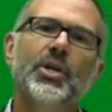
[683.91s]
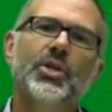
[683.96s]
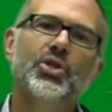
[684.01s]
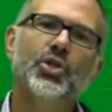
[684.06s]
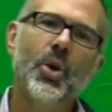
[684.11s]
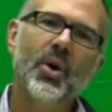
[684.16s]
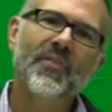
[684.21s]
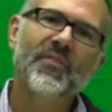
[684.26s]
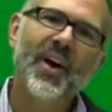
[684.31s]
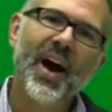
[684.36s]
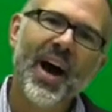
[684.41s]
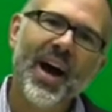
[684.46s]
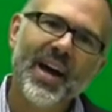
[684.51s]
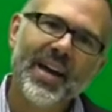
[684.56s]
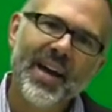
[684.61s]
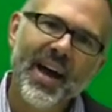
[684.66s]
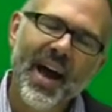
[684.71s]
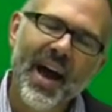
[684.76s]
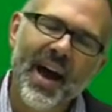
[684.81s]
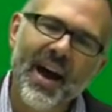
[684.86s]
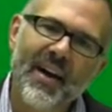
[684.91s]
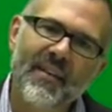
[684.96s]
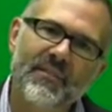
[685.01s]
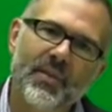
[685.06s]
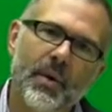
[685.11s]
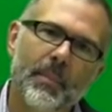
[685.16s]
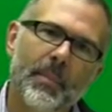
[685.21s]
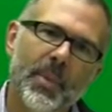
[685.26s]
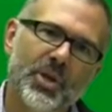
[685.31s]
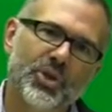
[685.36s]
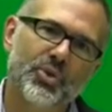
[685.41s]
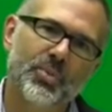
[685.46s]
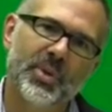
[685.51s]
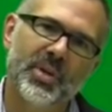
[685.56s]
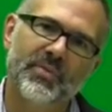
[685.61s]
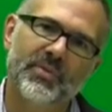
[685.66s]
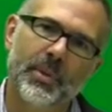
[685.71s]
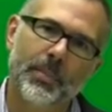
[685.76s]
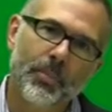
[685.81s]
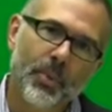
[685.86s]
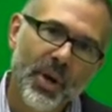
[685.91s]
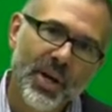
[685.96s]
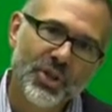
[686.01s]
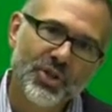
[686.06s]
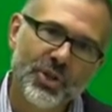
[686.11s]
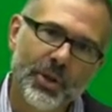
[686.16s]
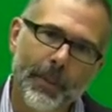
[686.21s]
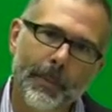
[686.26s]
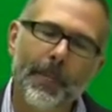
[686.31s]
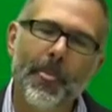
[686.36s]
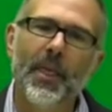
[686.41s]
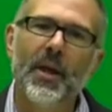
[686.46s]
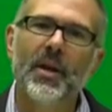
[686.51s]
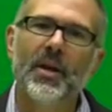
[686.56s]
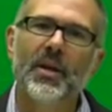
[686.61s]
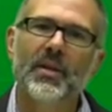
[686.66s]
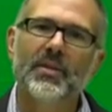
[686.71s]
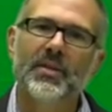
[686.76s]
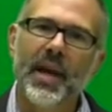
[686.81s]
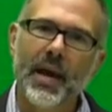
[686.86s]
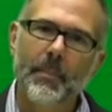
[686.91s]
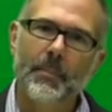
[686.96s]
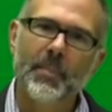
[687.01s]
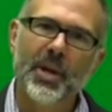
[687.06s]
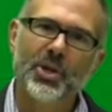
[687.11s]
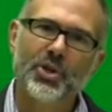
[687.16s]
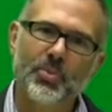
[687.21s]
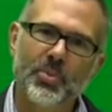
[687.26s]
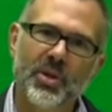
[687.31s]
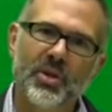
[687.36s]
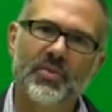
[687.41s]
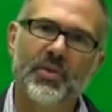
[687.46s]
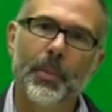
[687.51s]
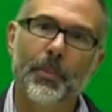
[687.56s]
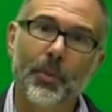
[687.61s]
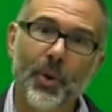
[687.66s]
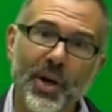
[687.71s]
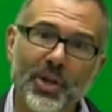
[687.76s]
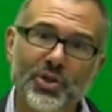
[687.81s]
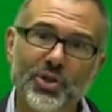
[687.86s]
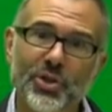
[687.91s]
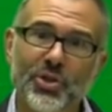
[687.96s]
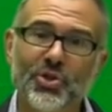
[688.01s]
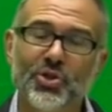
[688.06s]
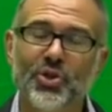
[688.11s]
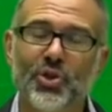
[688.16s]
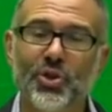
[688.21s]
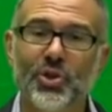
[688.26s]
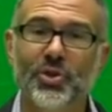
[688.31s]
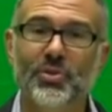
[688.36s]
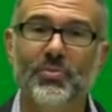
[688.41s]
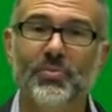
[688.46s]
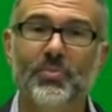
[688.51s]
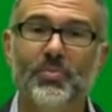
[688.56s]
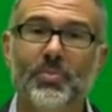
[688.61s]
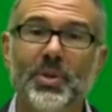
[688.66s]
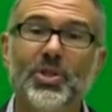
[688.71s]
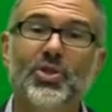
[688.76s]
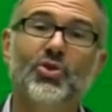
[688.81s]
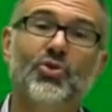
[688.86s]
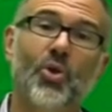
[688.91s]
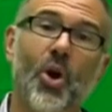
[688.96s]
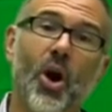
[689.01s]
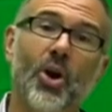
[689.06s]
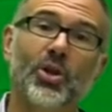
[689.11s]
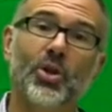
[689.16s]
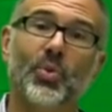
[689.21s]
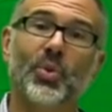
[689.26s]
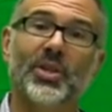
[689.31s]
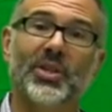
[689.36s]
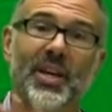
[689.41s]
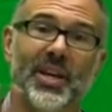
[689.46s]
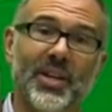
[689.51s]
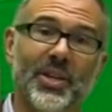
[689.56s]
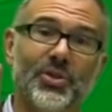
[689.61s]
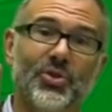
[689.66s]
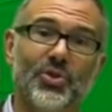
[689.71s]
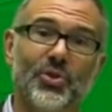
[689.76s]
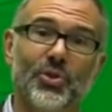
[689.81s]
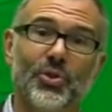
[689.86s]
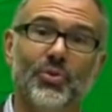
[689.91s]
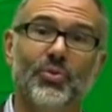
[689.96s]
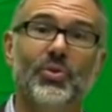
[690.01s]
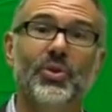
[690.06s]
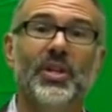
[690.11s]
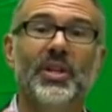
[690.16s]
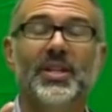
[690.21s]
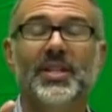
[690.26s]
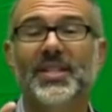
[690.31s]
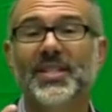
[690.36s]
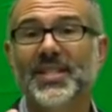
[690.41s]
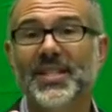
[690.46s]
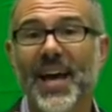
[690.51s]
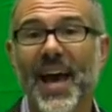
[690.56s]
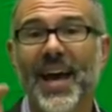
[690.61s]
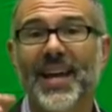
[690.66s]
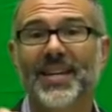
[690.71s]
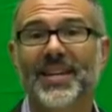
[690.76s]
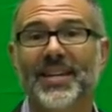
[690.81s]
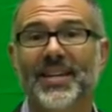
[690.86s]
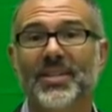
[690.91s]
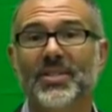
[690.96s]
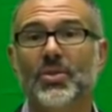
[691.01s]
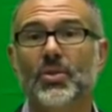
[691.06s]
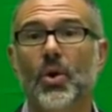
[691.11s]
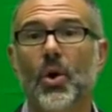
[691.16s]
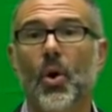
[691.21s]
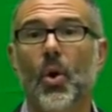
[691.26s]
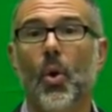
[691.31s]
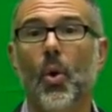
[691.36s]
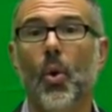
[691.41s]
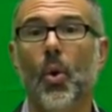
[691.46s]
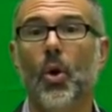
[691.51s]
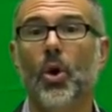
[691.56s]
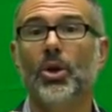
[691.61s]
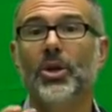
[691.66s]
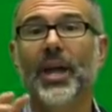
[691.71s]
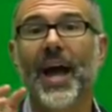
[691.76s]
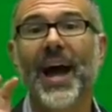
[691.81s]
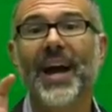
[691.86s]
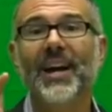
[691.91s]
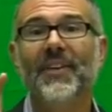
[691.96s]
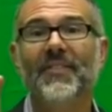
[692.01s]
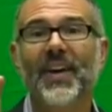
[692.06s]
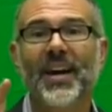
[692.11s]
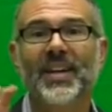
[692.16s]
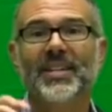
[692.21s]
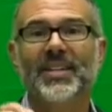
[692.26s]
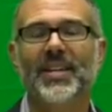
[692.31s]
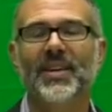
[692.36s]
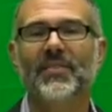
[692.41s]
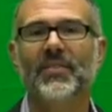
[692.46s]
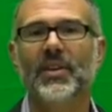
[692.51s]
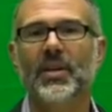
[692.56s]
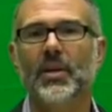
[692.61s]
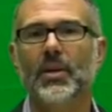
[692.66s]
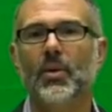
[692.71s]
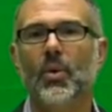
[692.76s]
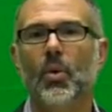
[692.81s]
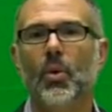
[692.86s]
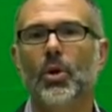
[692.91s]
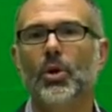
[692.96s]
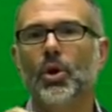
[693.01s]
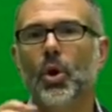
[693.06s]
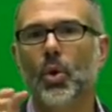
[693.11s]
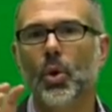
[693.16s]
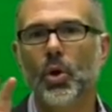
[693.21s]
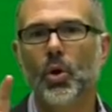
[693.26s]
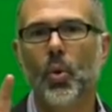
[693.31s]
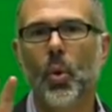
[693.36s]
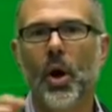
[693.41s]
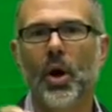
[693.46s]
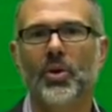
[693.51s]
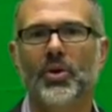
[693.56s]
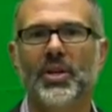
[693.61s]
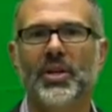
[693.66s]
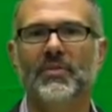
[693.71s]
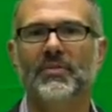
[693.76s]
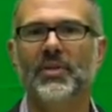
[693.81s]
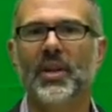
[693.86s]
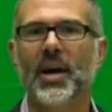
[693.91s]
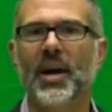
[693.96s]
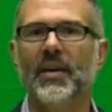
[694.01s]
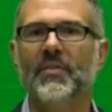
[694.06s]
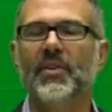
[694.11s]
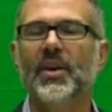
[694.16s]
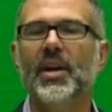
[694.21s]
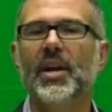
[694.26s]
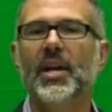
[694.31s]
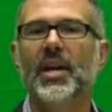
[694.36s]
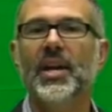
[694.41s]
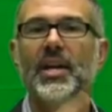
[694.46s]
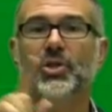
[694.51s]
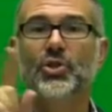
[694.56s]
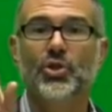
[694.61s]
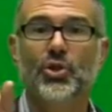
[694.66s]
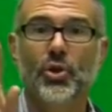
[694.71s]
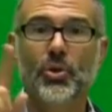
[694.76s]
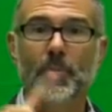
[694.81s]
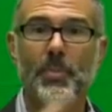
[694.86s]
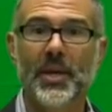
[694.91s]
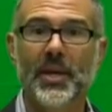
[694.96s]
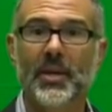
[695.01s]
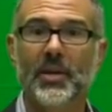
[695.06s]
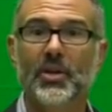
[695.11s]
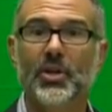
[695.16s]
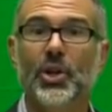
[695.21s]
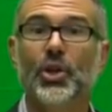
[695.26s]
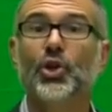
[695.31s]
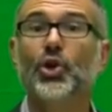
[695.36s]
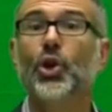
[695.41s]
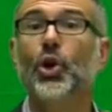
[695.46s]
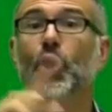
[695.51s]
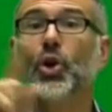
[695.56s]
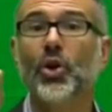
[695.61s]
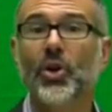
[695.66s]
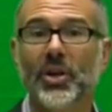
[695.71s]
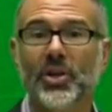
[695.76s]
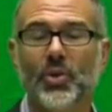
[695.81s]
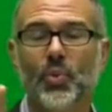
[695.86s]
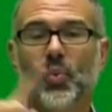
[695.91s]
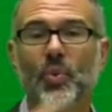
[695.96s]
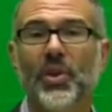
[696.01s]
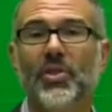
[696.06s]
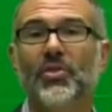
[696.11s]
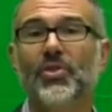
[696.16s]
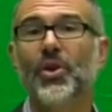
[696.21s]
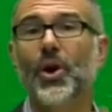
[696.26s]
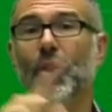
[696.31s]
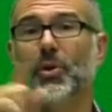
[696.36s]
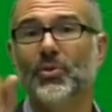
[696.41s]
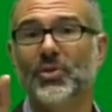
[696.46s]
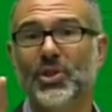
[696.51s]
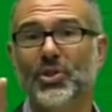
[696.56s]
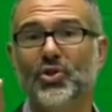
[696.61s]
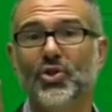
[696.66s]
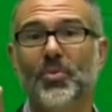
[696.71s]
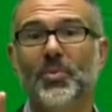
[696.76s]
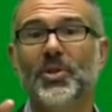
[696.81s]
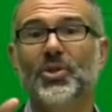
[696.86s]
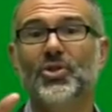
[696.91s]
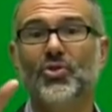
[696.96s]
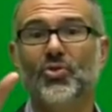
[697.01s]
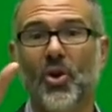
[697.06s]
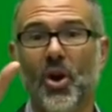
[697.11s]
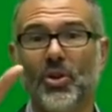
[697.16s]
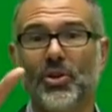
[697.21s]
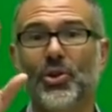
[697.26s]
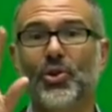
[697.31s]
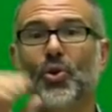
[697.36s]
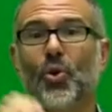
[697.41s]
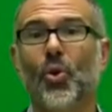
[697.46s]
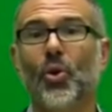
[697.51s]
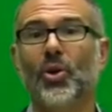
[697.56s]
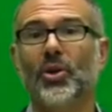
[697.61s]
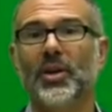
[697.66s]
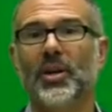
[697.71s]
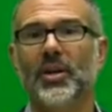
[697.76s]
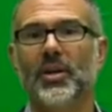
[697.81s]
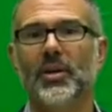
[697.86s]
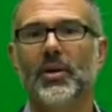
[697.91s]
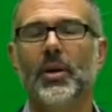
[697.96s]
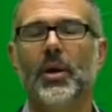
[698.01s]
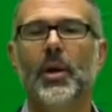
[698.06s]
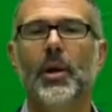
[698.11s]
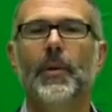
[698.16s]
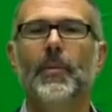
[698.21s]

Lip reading: So if I have a measurement of depression, that measurement of depression should be strongly related to sadness or lack of activity or lower quality of life. It should be concurrent with those. It should be strongly correlated.